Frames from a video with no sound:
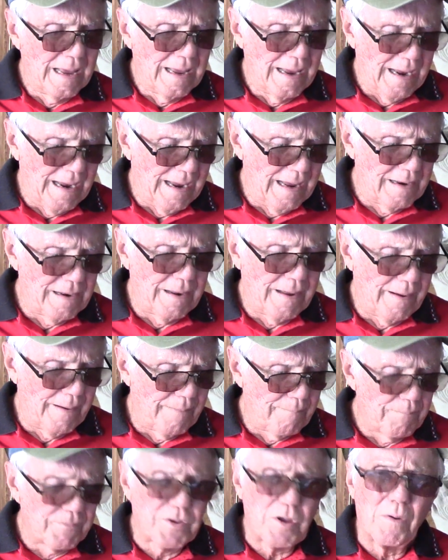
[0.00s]

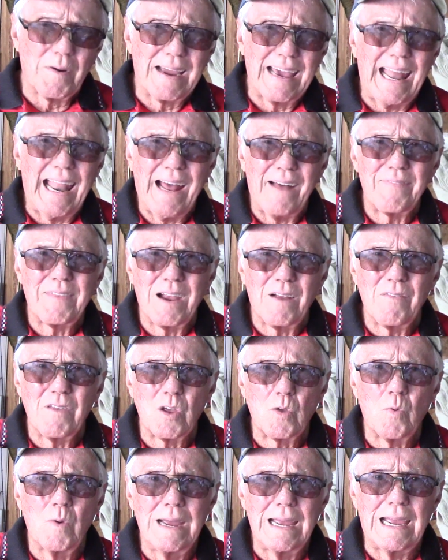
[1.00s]
And so get out there
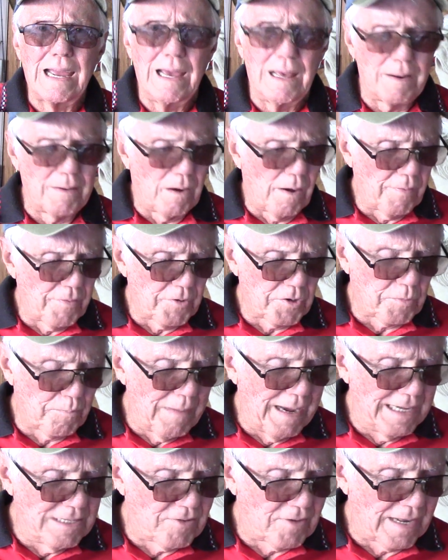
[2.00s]
this weekend, all those
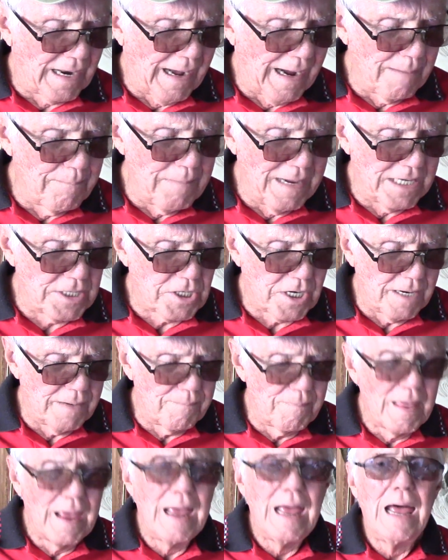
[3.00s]
baits that I mentioned.
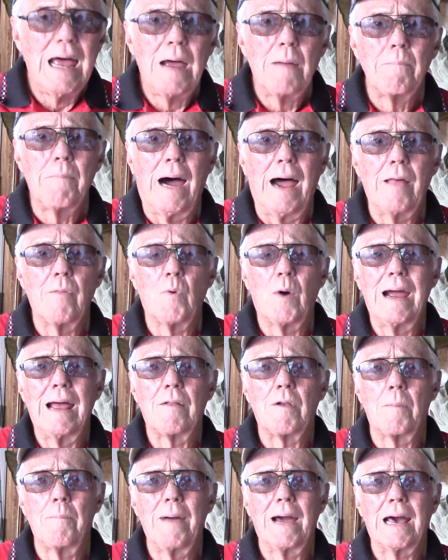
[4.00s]
By the way,
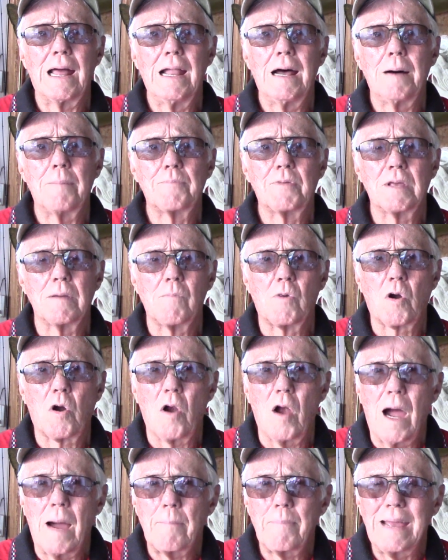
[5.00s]
they're picking up some
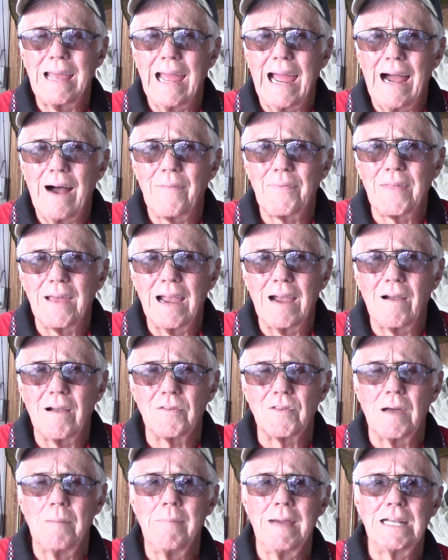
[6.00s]
crappie out there,
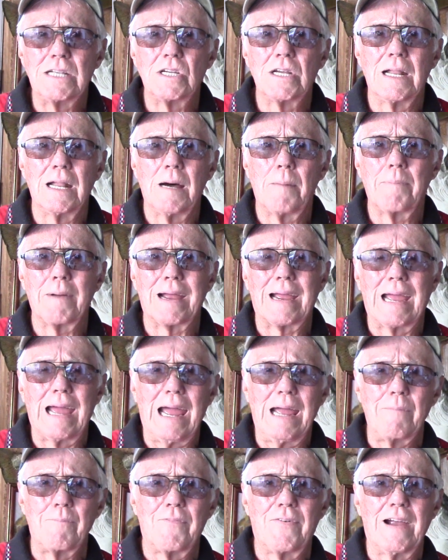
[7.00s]
as I mentioned, up at
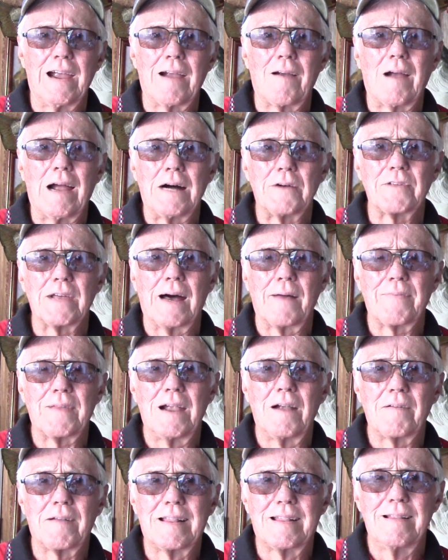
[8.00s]
Cape Fair. I was out
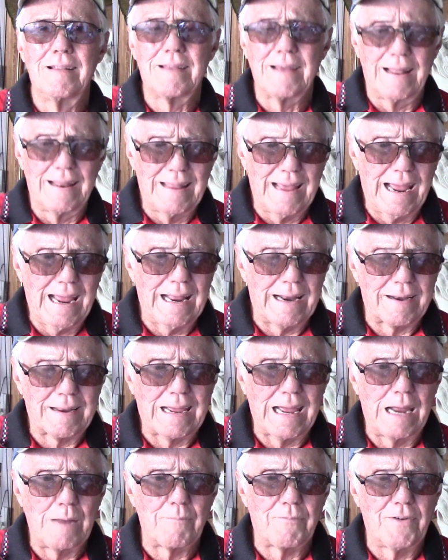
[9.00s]
there today at
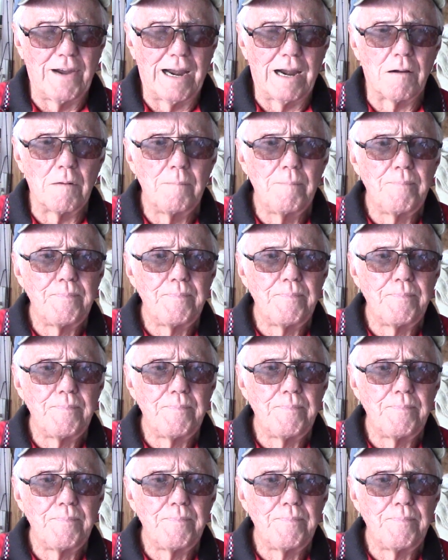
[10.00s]
Cape Fair.